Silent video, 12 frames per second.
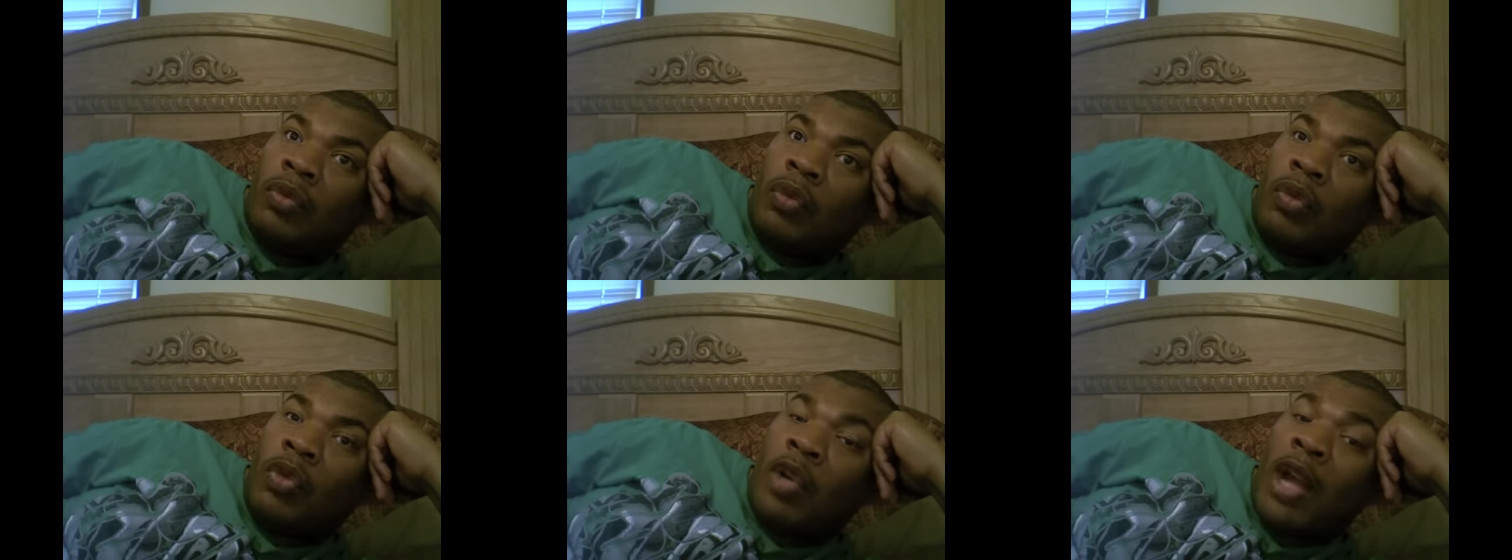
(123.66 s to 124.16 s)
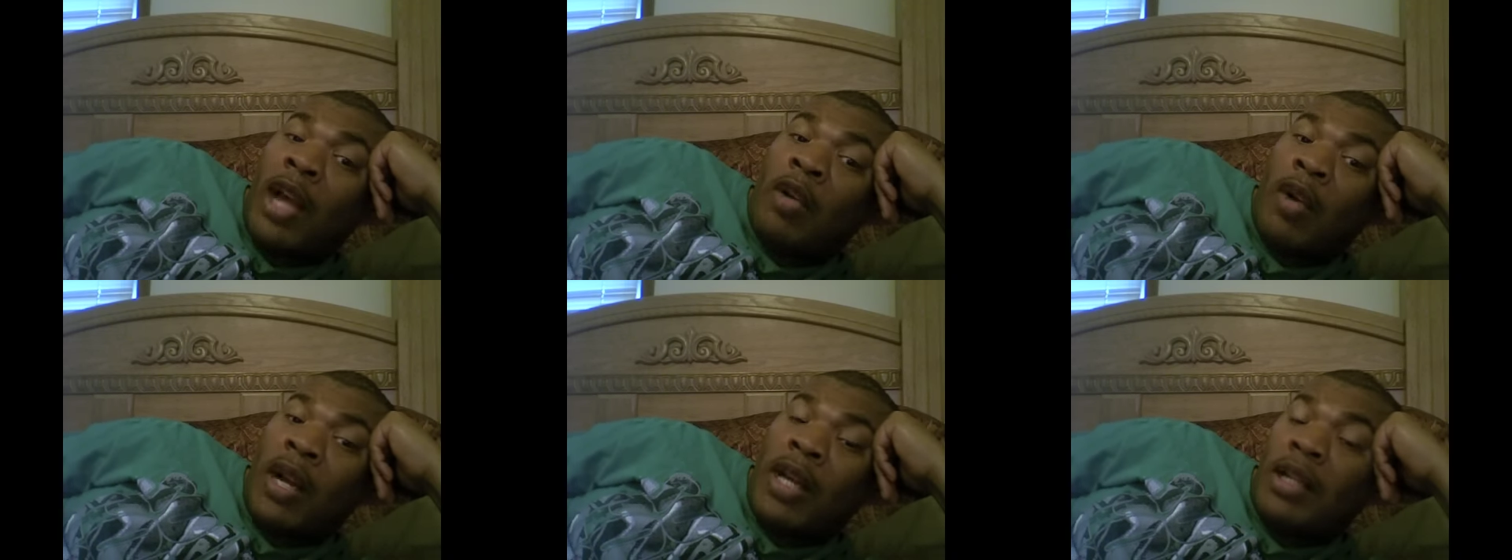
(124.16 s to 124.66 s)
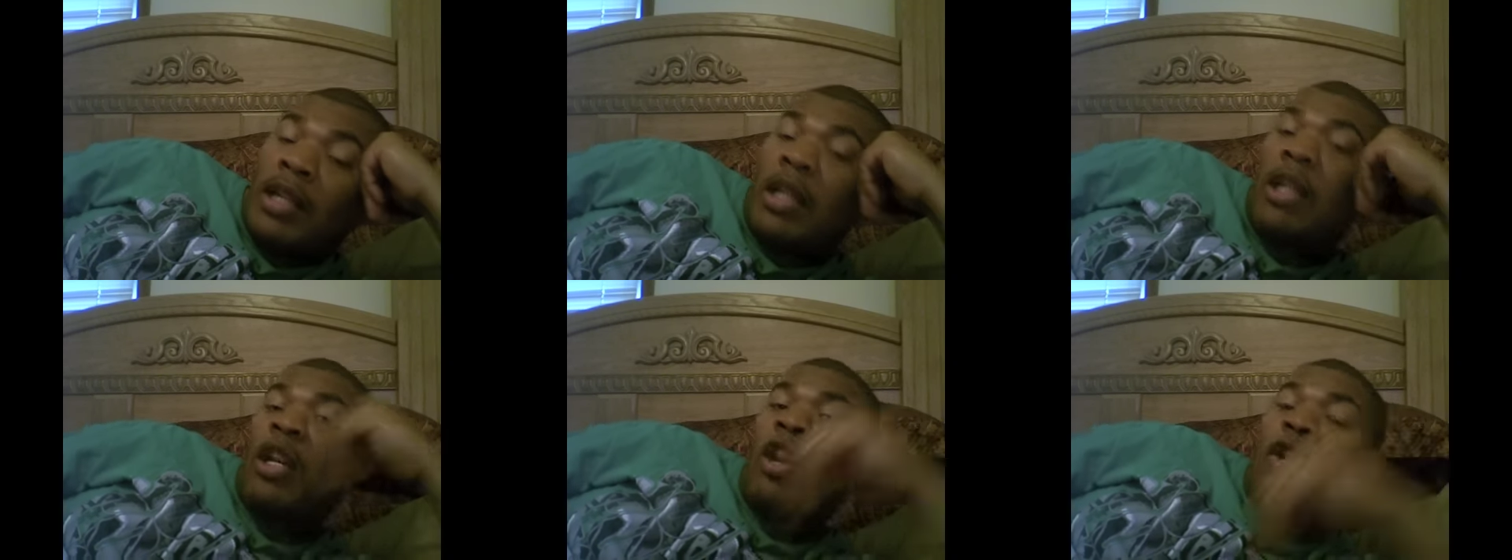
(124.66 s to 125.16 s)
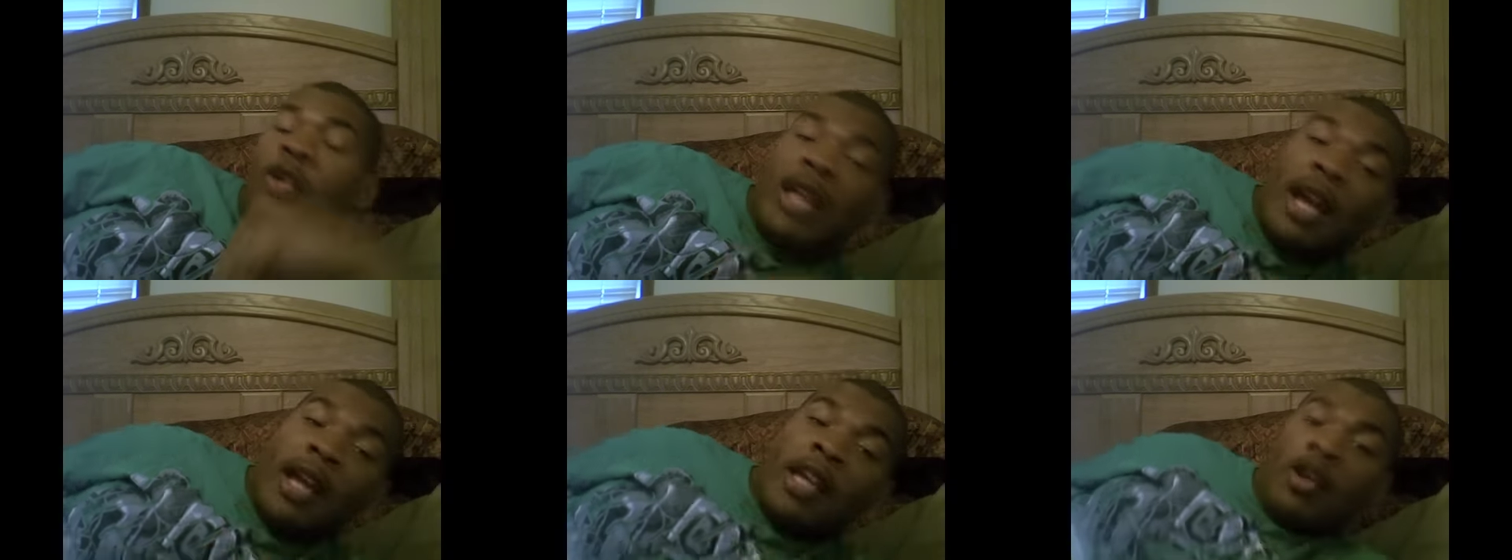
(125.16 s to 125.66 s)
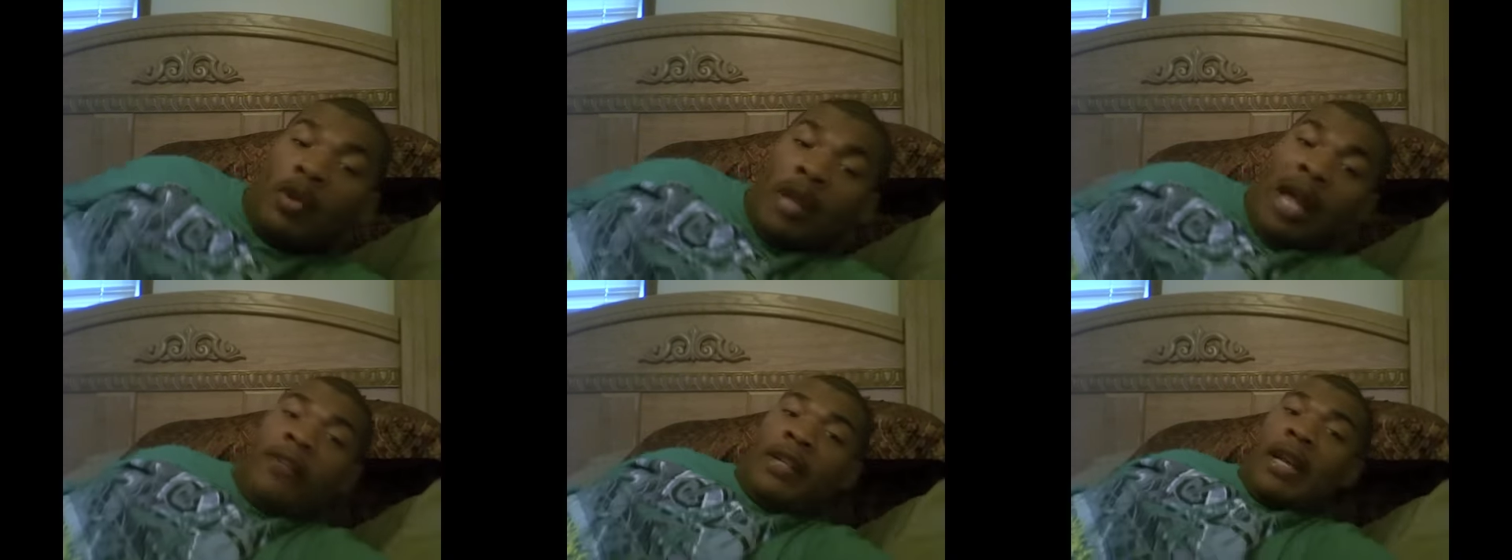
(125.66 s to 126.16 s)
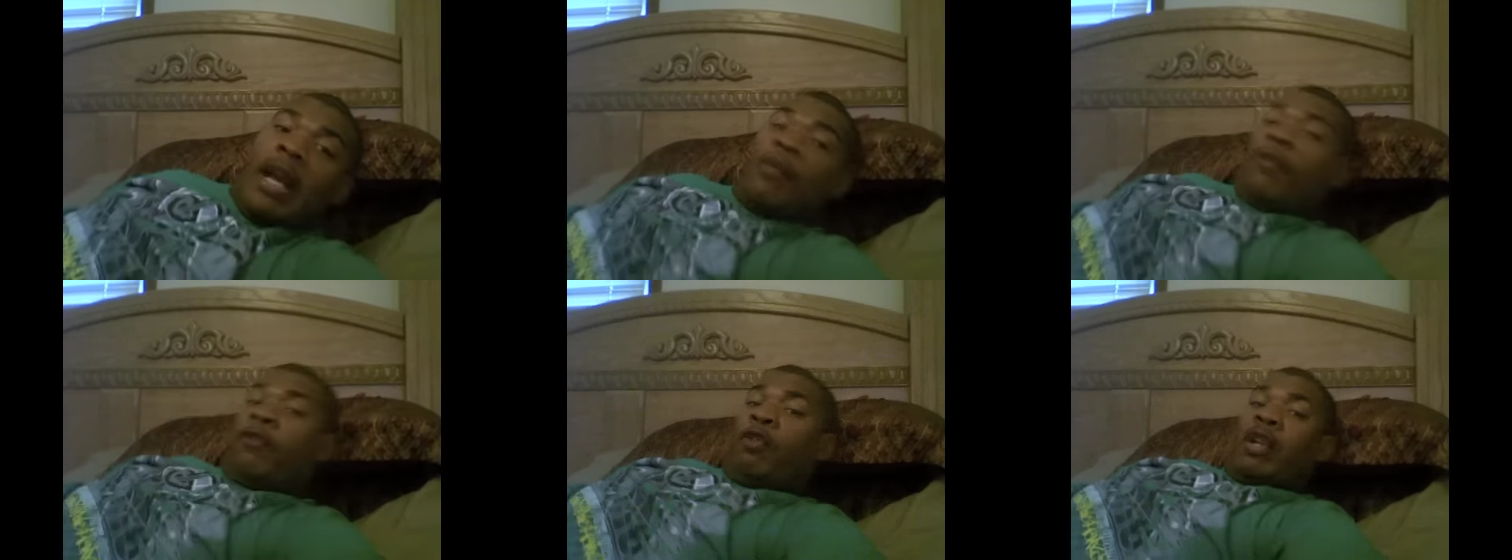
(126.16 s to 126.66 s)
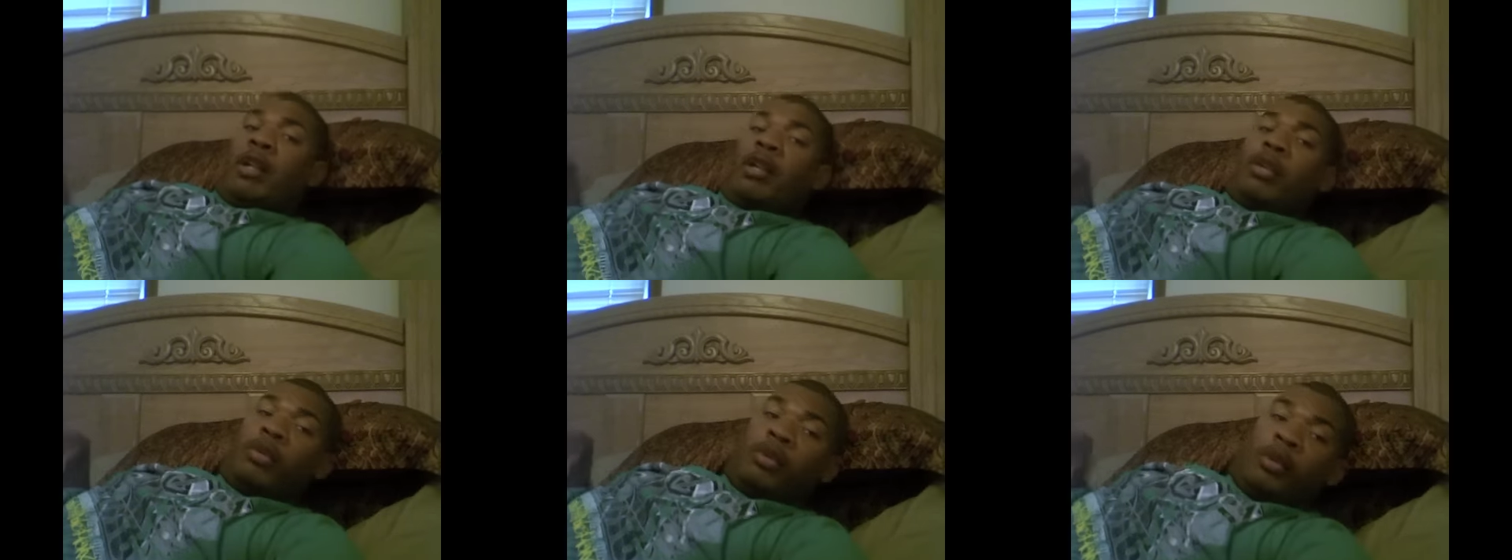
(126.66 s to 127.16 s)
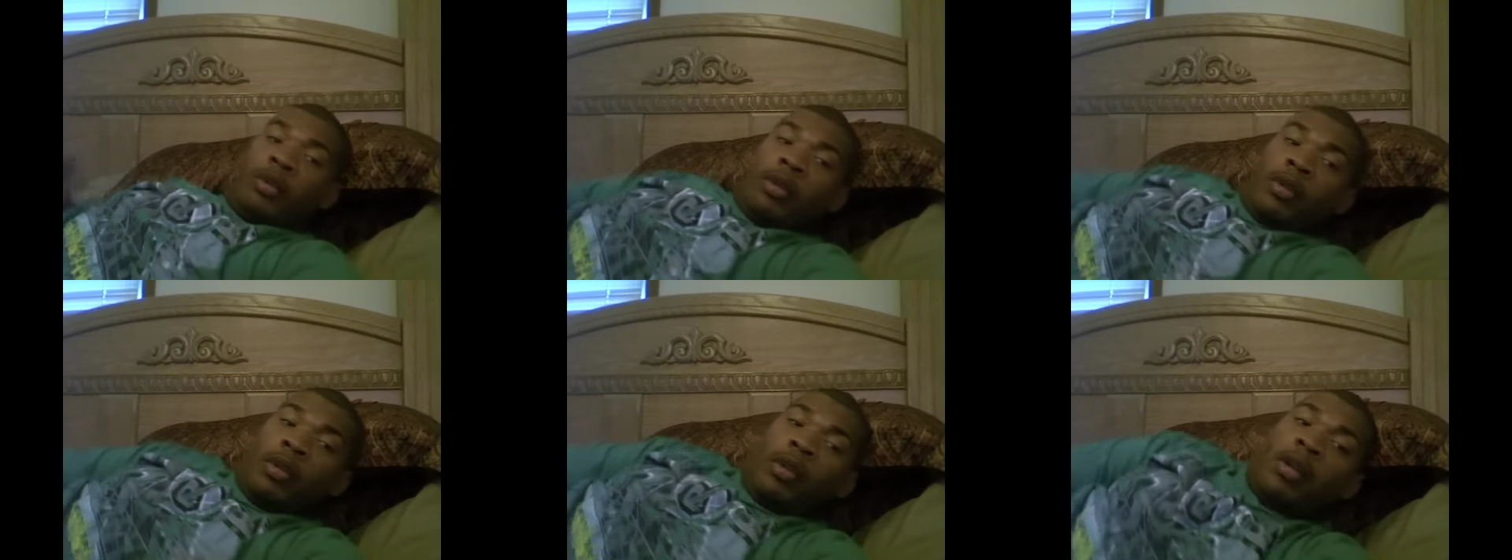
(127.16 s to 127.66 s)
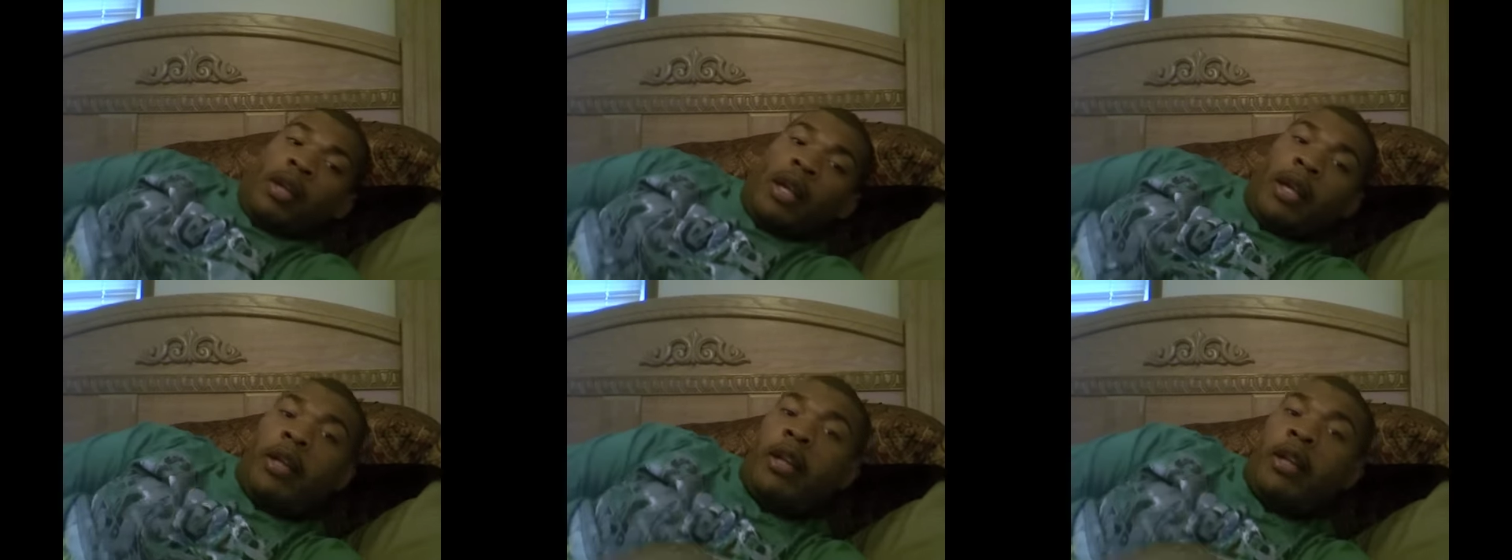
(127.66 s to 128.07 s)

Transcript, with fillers: You got greatness in your time, in your lifetime, in front of you, and